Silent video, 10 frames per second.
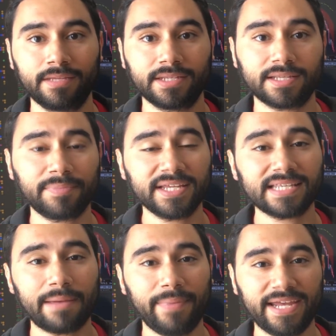Some things
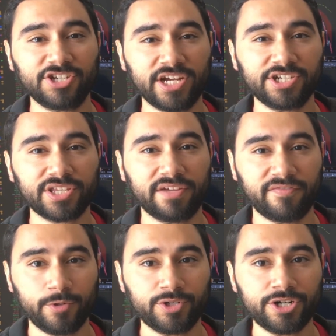I may change in the
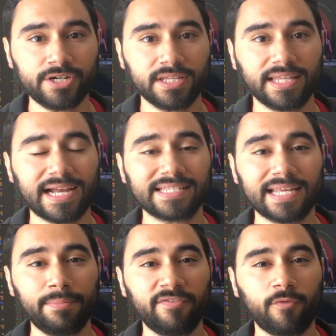future. Like I
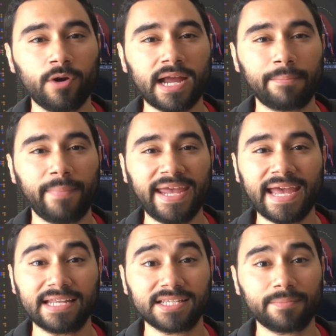said before, I may
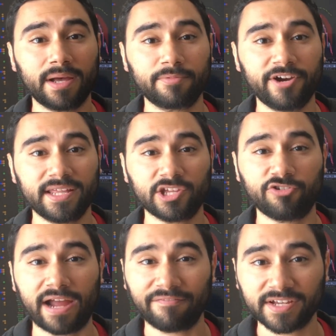end up upgrading the
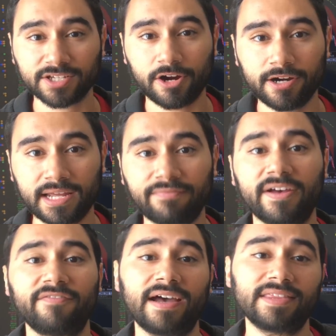graphics card if I
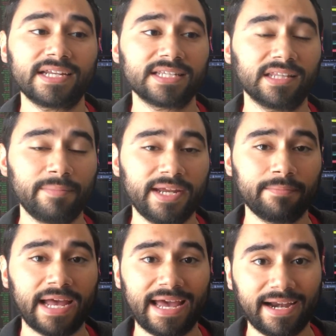find that it's limiting
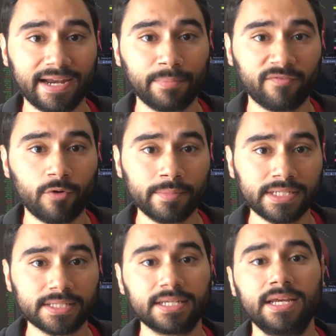my editing
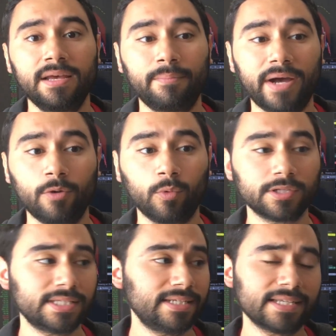performance, but we'll
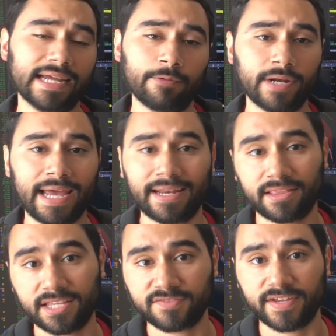see tonight when I edit
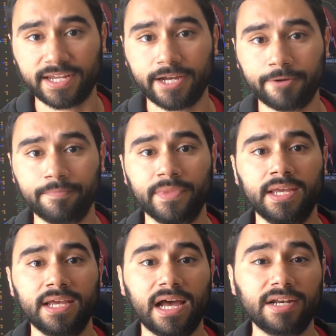this video.
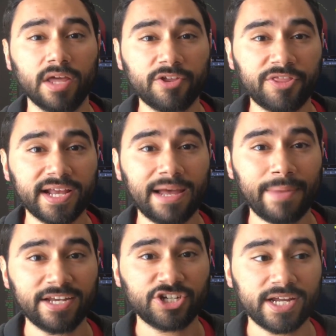Another thing I
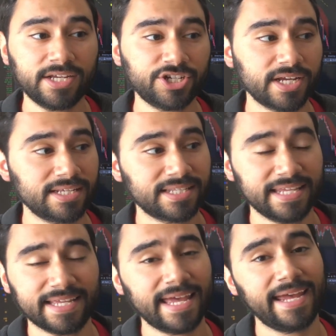may change is the
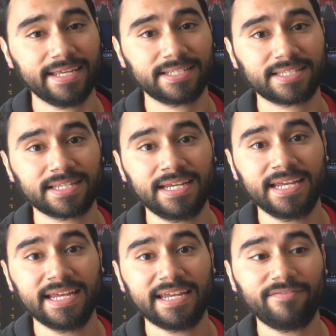case.
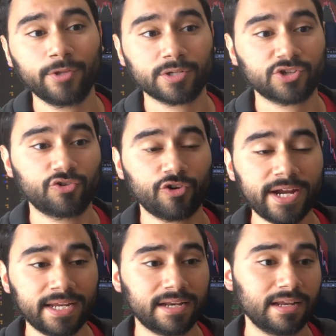Even though it's
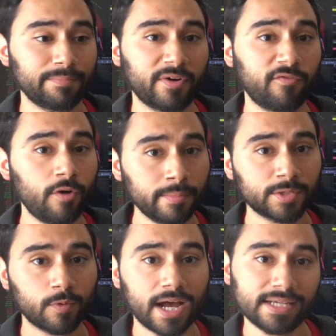great
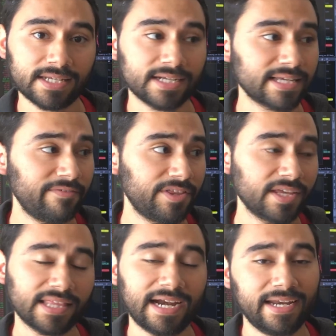performance-wise and it's everything
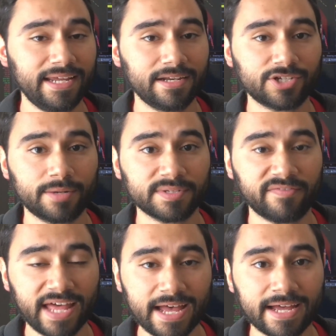that I need in terms of
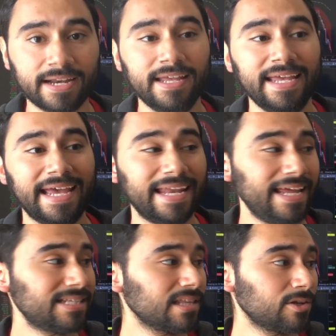that, it
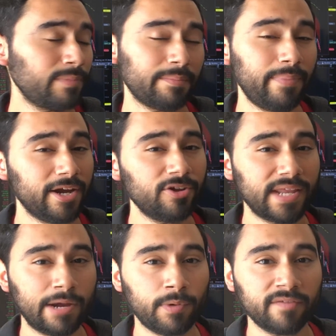is a little bit bigger than
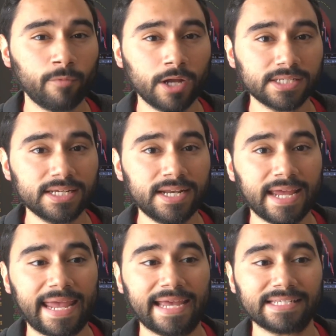I would have wanted,
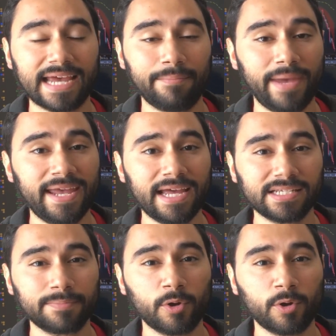and I may end up